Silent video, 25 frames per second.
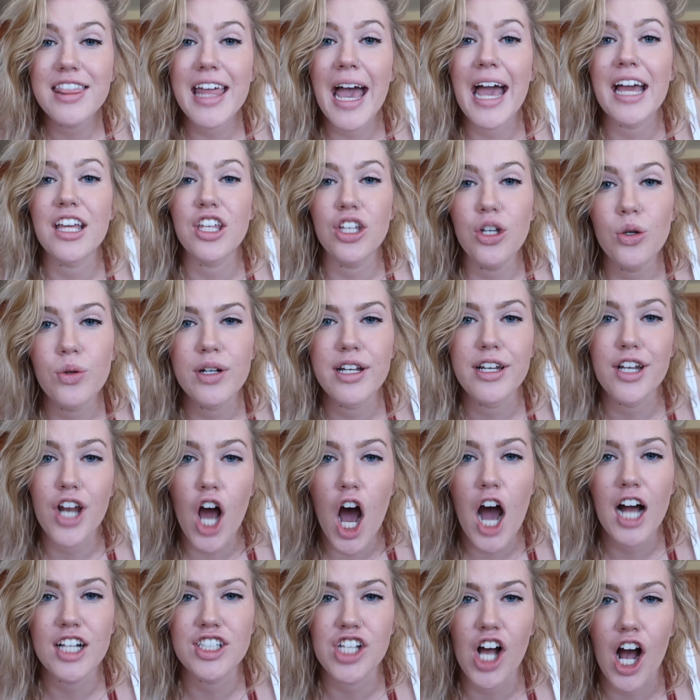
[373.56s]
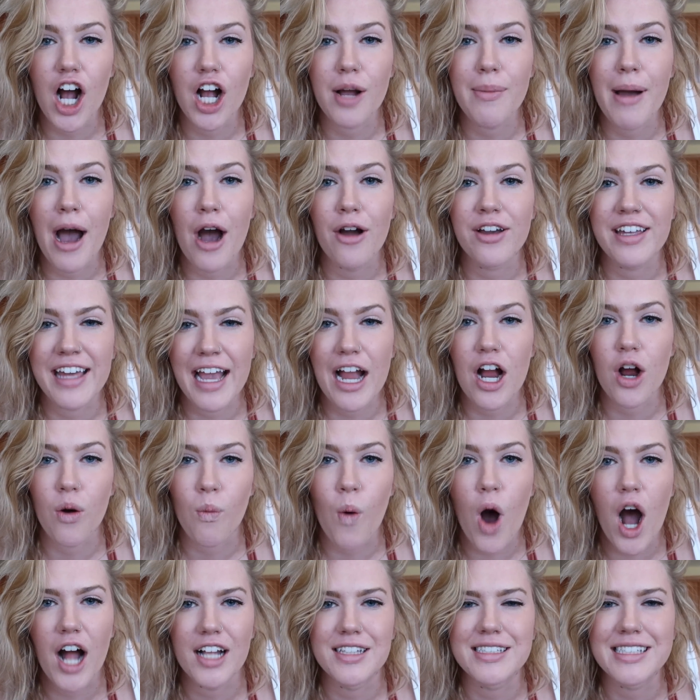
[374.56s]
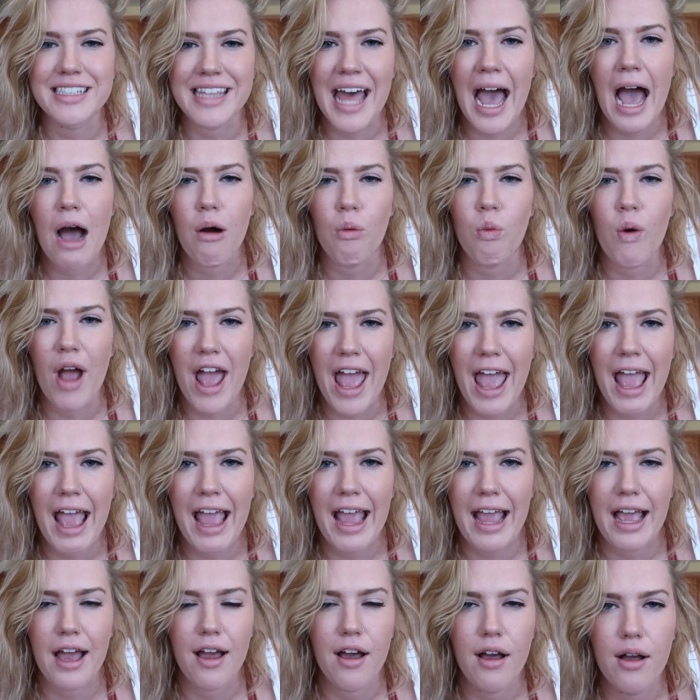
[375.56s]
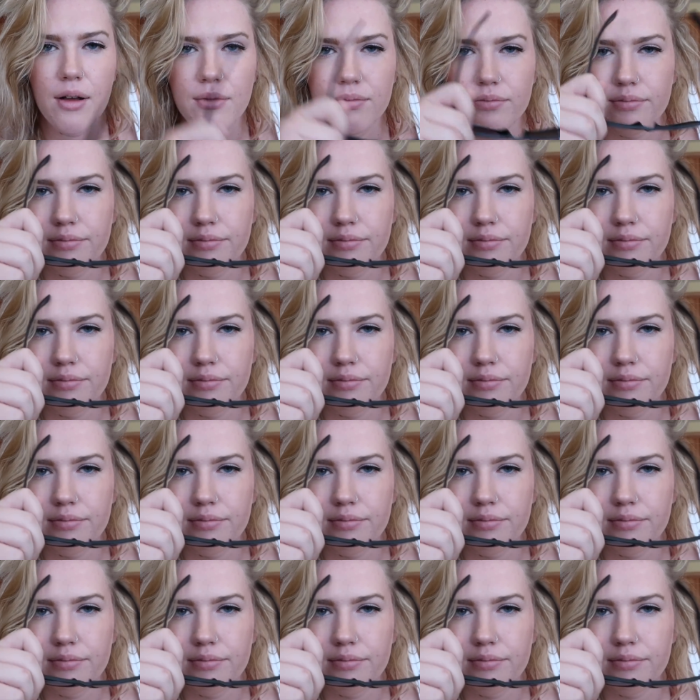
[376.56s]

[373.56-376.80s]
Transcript: that you did not talk about Garrett Watts that way.